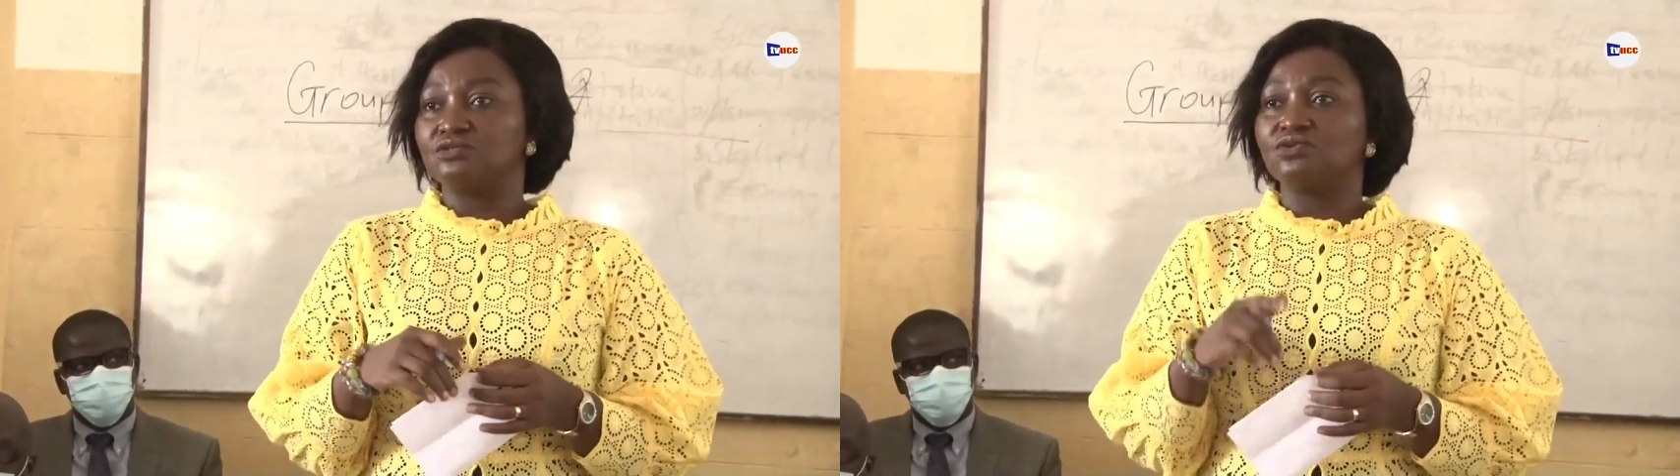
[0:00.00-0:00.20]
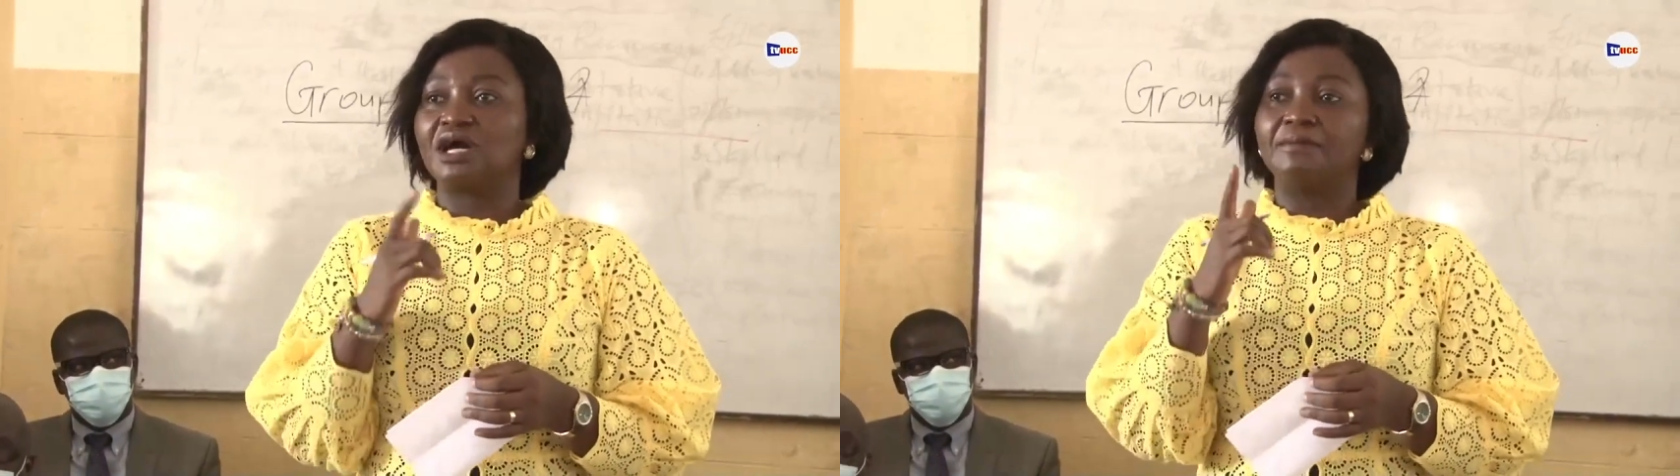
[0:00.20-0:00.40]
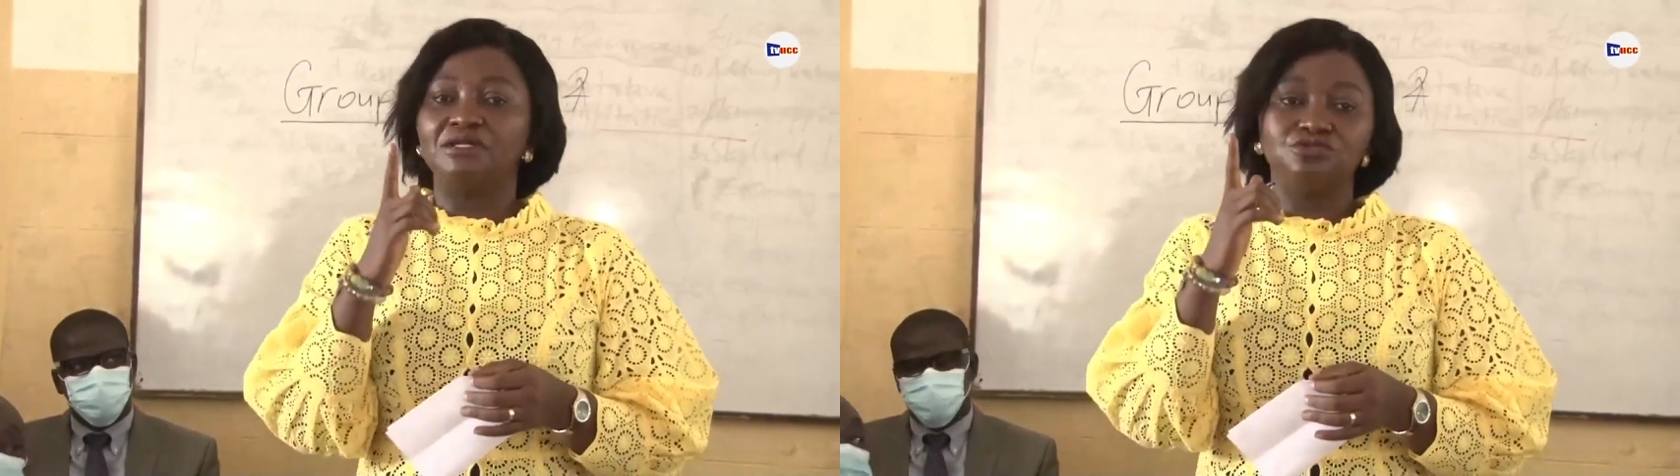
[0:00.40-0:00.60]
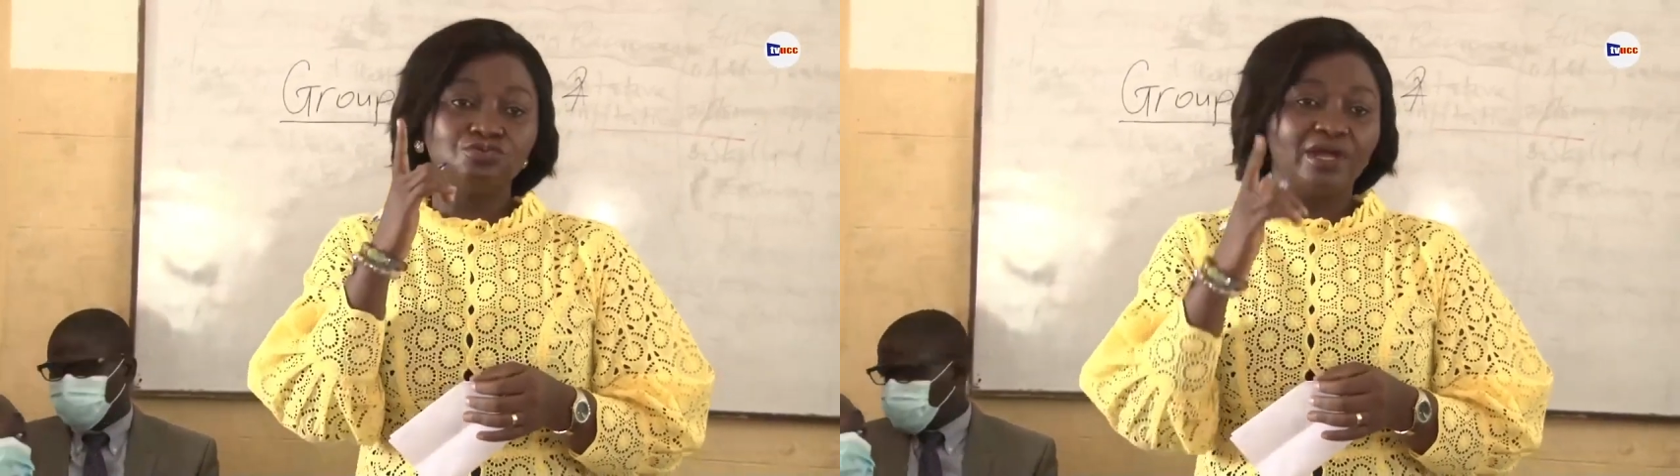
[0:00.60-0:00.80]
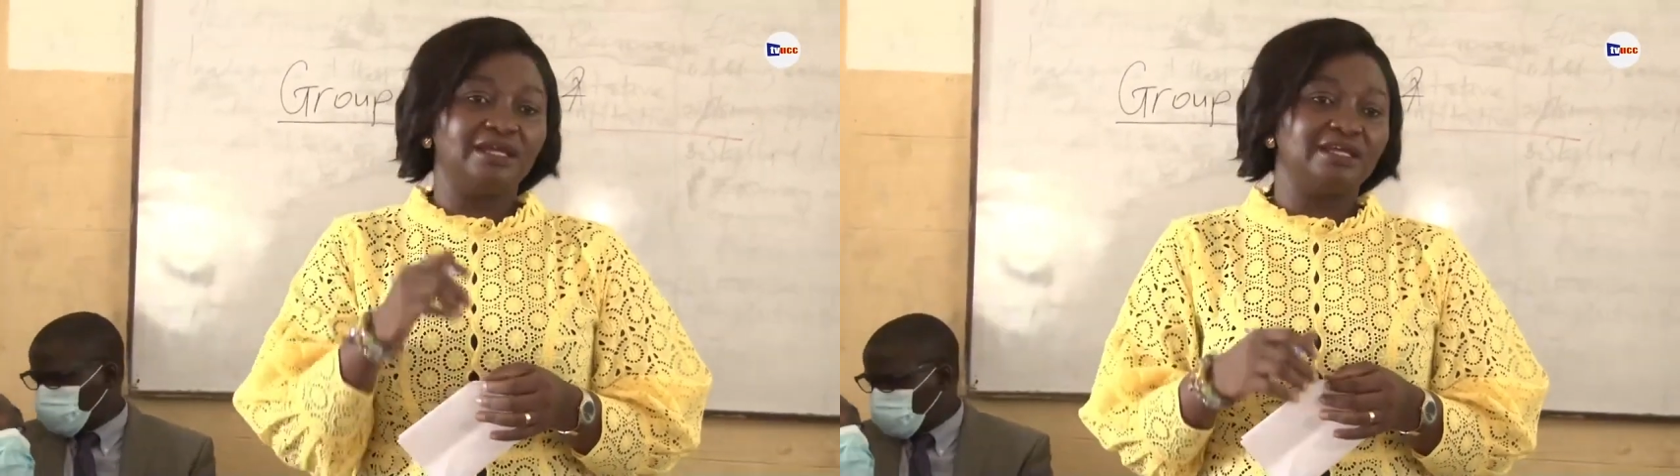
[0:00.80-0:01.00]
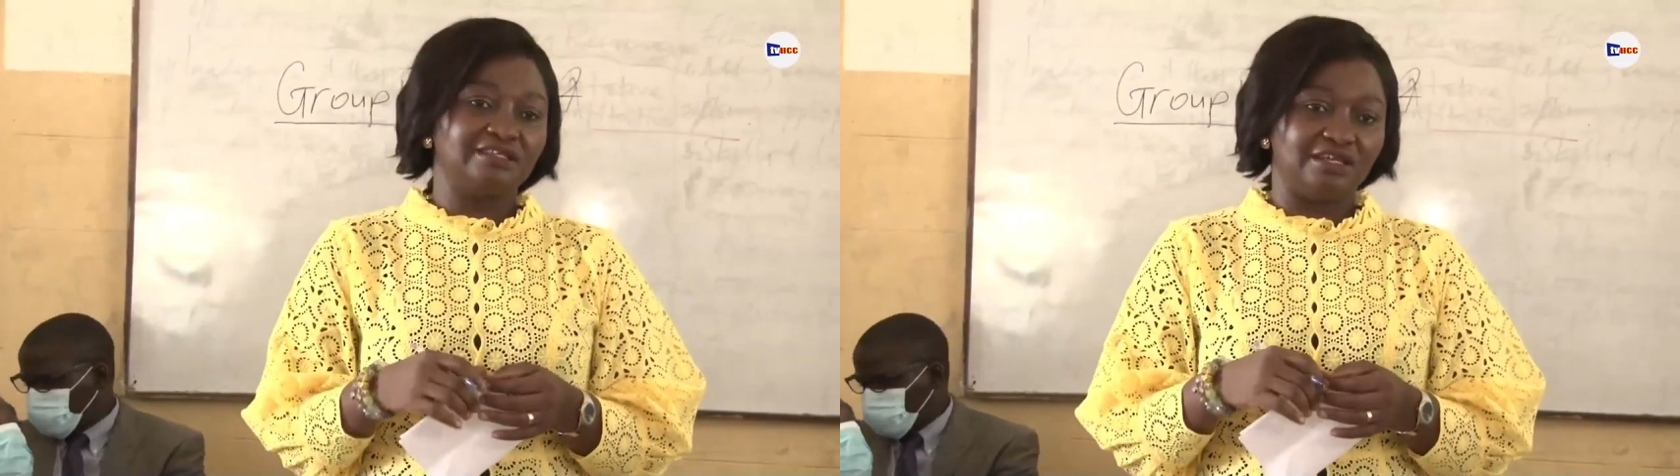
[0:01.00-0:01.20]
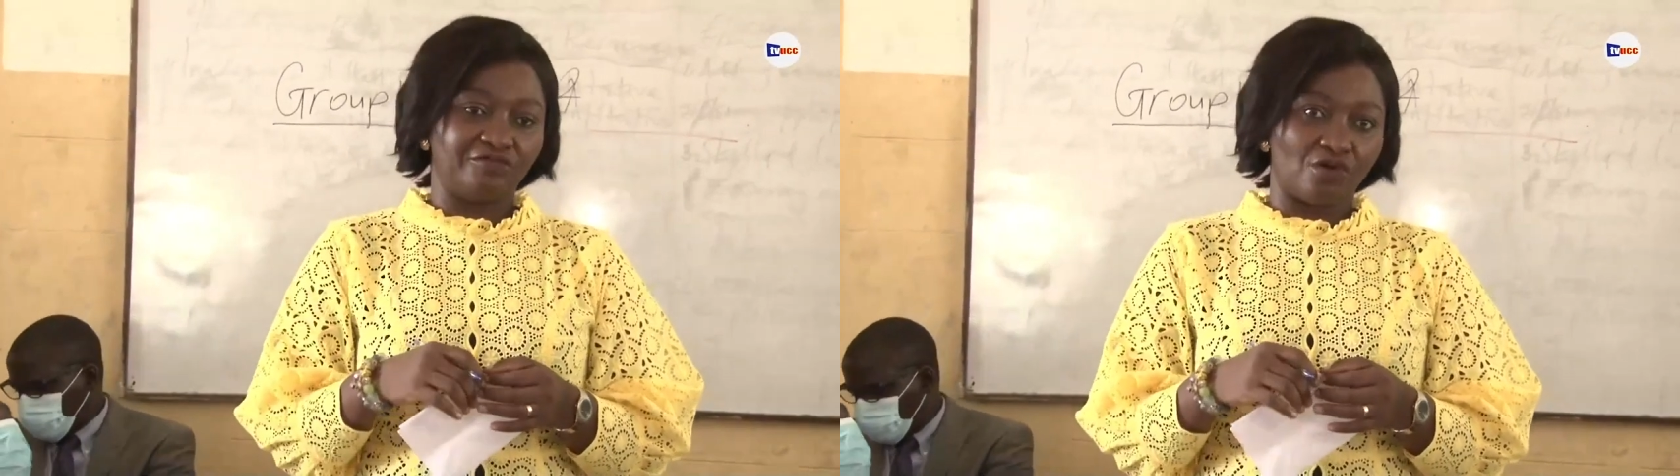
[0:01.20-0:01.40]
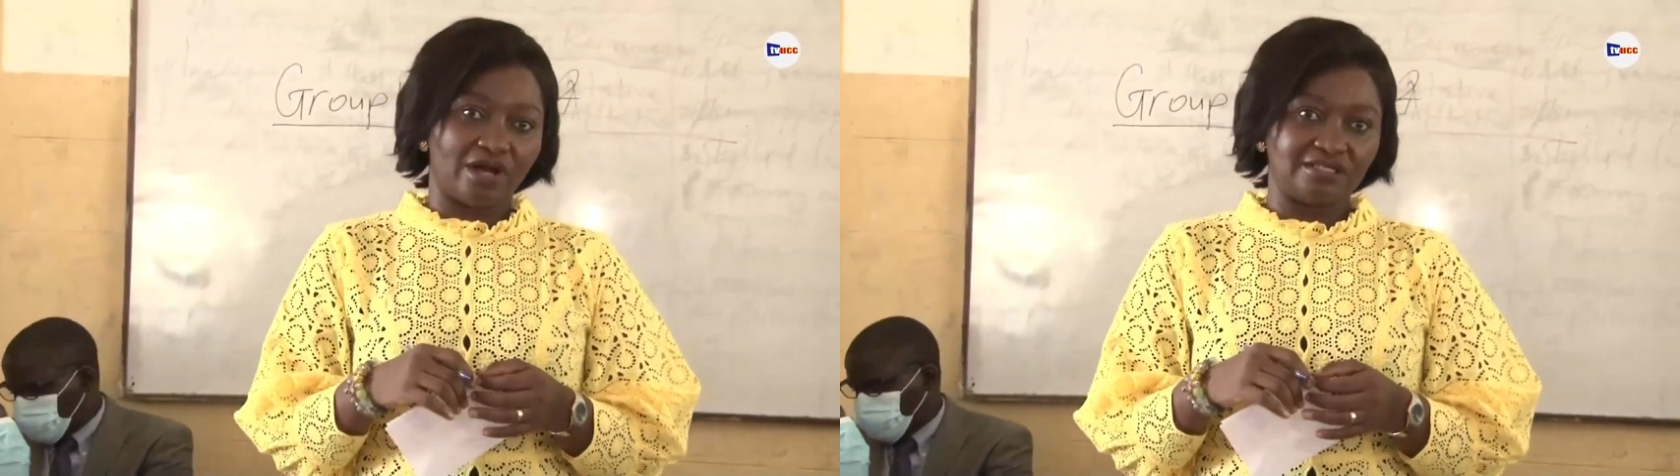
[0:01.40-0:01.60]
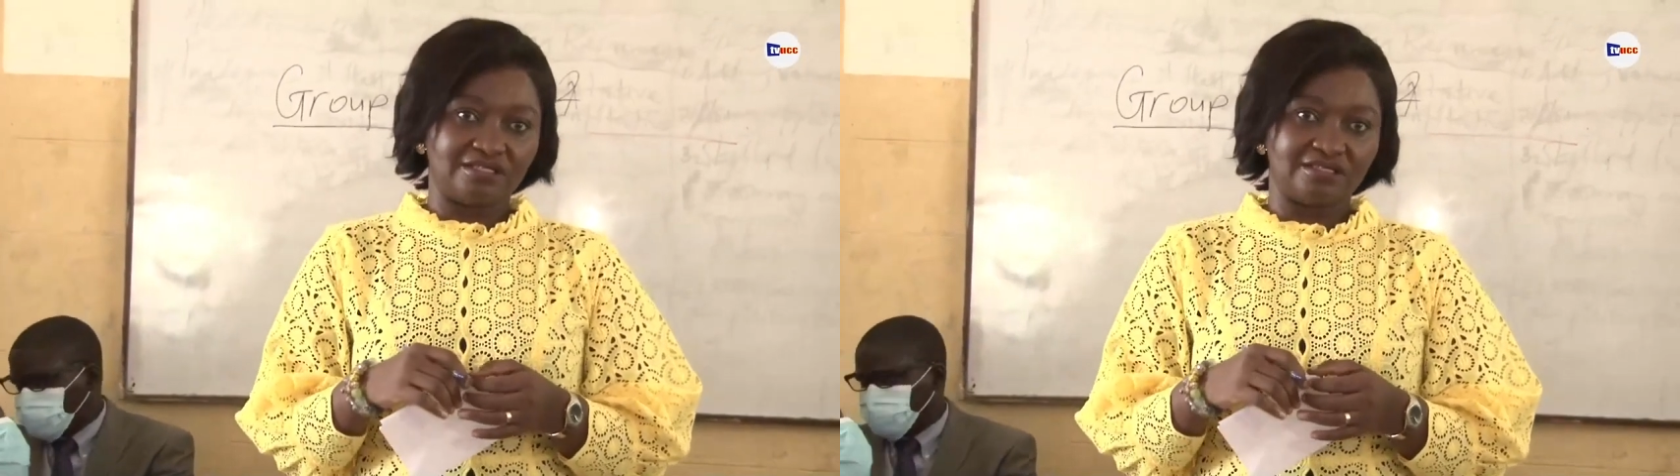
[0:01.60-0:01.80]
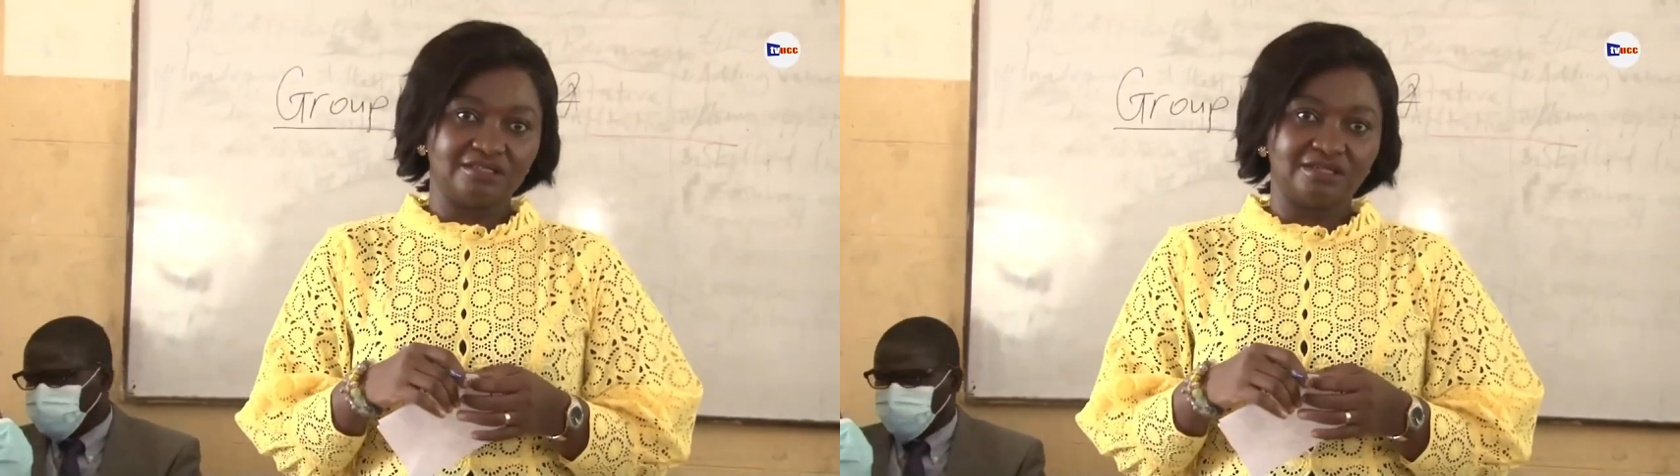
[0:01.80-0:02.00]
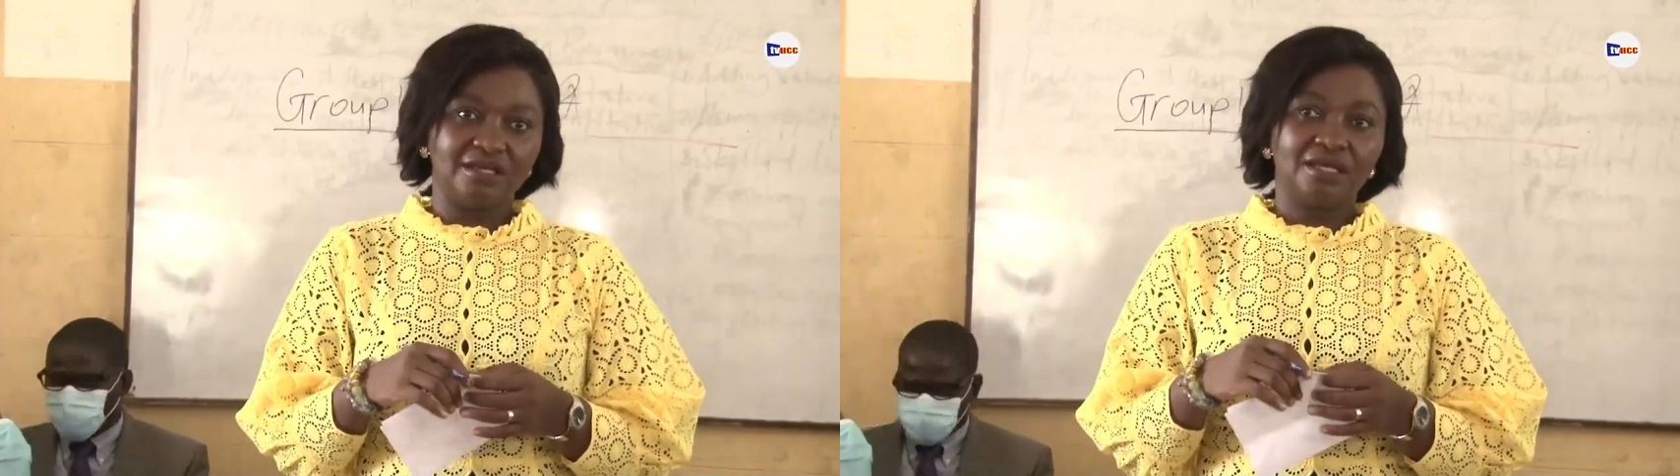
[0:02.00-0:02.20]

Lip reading: to come and do anything for us.